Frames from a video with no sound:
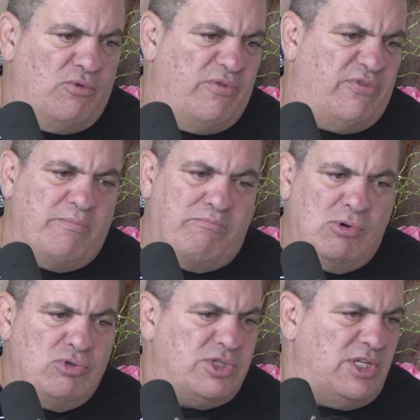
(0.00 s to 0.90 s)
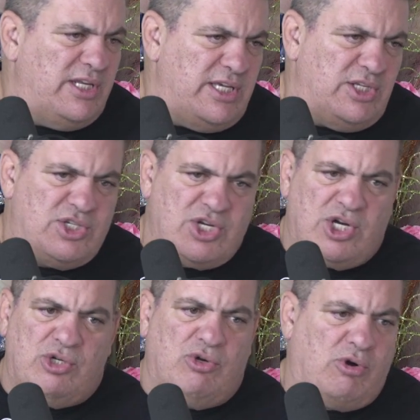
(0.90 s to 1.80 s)
With Bruce Lee,
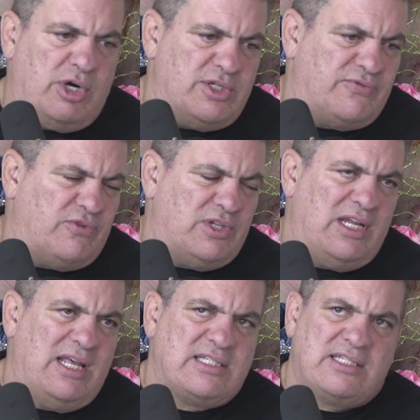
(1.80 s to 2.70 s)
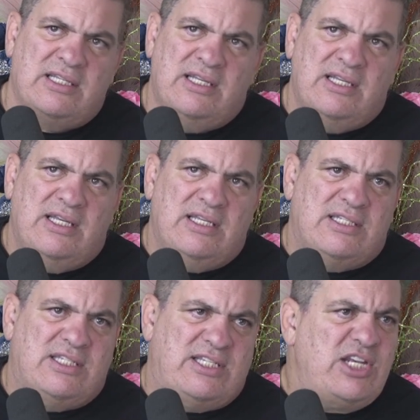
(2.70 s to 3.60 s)
Chuck Norris, for the last
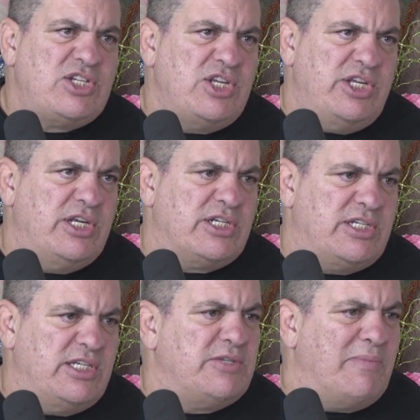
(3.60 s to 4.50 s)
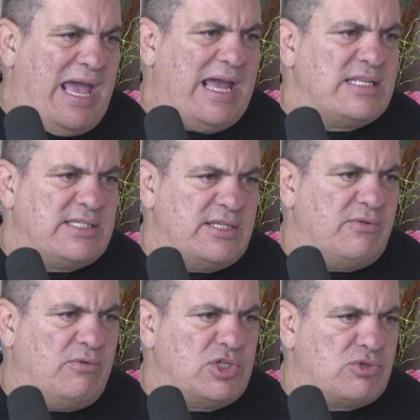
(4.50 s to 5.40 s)
60 years, this
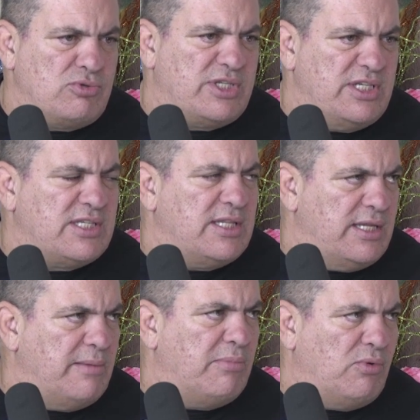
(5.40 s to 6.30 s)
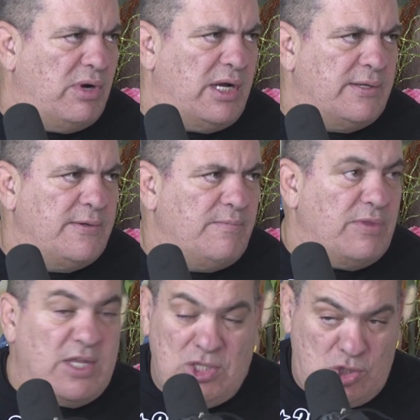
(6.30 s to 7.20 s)
magazine was considered the #1
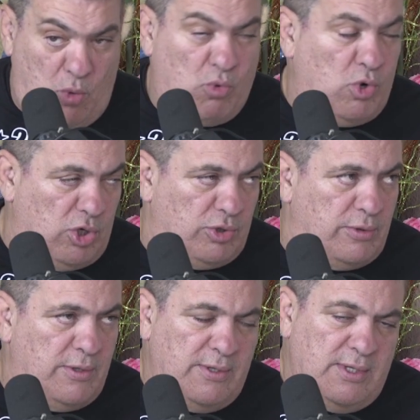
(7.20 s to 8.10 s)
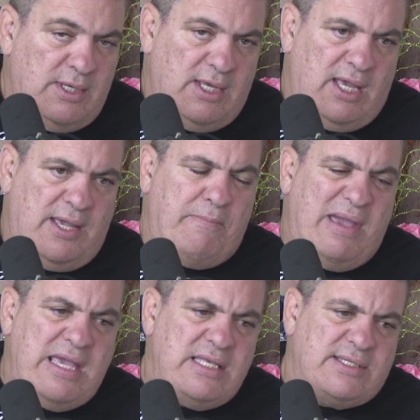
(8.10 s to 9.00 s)
in the world.
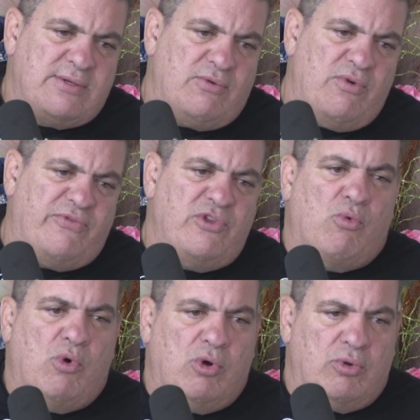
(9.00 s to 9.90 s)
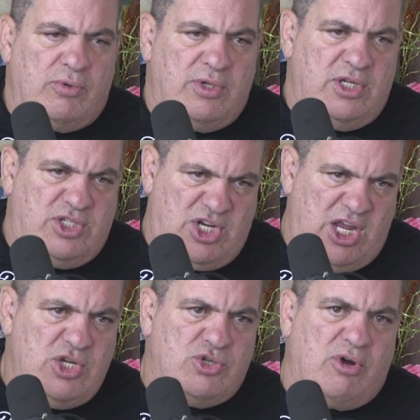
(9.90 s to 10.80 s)
And basically, with the
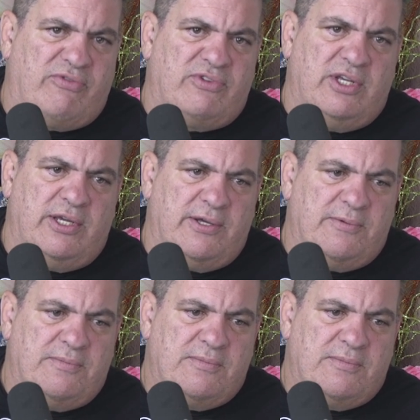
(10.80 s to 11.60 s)
change of the